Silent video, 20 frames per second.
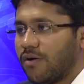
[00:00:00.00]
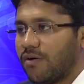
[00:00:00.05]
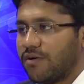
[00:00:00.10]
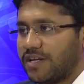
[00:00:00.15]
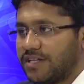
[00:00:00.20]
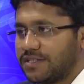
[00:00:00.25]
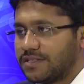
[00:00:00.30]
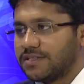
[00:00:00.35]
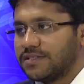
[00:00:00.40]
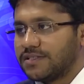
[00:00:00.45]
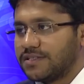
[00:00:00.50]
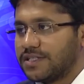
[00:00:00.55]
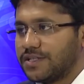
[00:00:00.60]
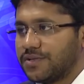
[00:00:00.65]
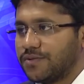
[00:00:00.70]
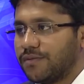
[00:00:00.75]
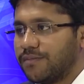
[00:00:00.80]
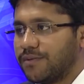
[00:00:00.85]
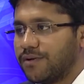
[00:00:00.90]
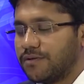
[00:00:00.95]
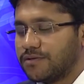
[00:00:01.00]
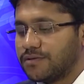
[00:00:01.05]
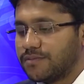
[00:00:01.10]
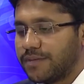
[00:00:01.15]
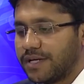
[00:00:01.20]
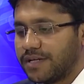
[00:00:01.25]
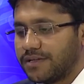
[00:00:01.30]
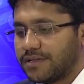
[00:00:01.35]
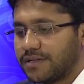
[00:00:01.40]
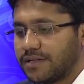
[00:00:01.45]
listeners, it will be also
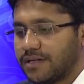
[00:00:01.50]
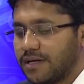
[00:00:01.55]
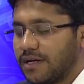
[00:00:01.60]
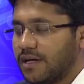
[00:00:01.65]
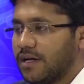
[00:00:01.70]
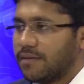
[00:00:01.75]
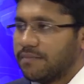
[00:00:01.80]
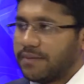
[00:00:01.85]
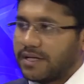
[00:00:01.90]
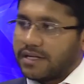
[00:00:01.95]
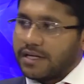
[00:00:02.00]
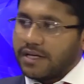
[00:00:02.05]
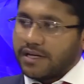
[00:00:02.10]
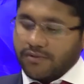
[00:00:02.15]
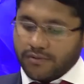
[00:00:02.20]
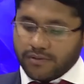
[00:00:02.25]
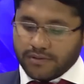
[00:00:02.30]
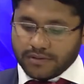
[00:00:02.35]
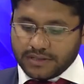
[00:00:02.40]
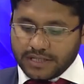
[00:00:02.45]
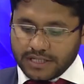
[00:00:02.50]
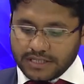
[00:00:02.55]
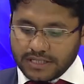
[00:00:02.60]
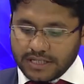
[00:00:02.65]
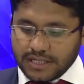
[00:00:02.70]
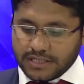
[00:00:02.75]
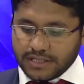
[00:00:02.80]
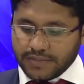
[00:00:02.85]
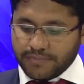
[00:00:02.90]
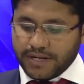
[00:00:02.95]
better. But you know,
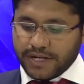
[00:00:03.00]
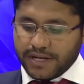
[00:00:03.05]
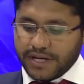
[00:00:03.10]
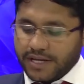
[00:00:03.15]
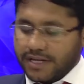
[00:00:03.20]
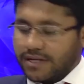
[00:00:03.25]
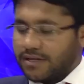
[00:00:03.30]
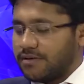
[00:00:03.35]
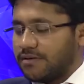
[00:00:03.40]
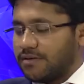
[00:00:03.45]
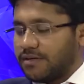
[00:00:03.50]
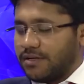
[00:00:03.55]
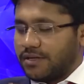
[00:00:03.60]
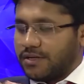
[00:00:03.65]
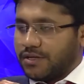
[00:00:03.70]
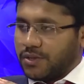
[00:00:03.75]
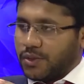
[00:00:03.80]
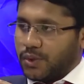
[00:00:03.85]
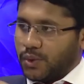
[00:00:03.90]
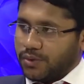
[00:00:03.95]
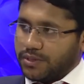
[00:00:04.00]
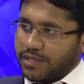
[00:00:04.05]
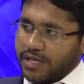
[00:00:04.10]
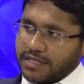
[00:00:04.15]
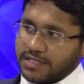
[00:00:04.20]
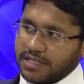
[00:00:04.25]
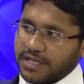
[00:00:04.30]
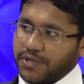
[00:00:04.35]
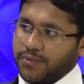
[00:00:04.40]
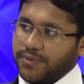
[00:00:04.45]
that's a very good thing
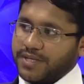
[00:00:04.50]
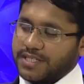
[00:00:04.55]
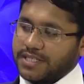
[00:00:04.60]
that you